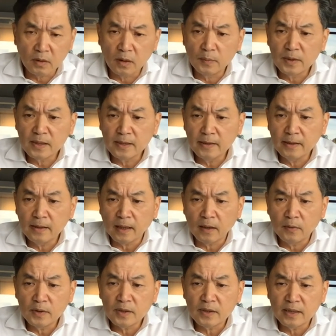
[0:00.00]
obviously
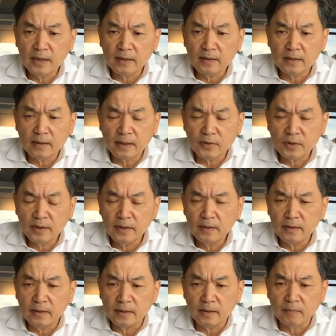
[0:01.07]
I would say that
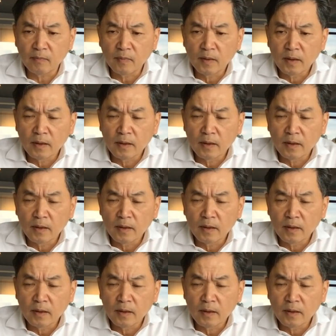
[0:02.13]
actually the